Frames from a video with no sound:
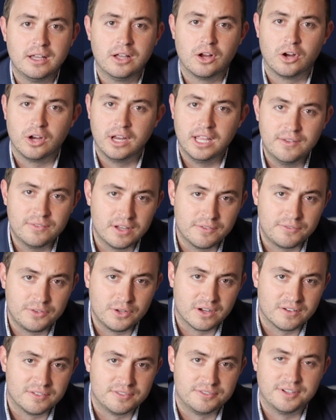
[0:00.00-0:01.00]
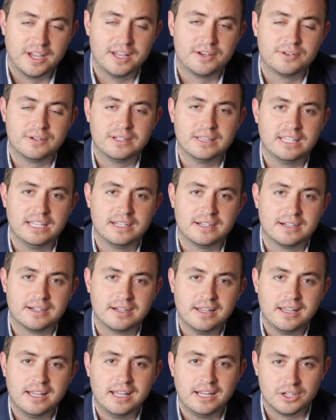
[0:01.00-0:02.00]
or even if you're a veteran
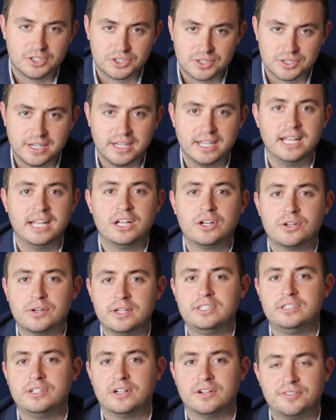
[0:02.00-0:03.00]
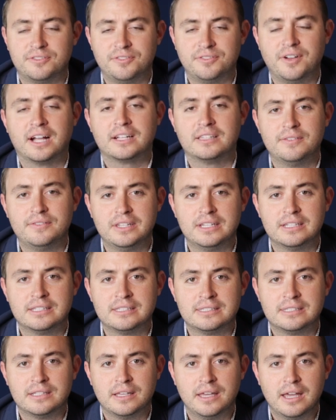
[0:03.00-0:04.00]
leader and you're trying to increase your
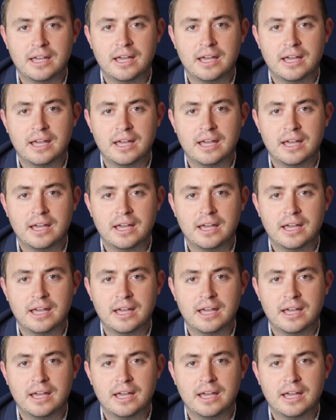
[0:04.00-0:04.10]
effectiveness.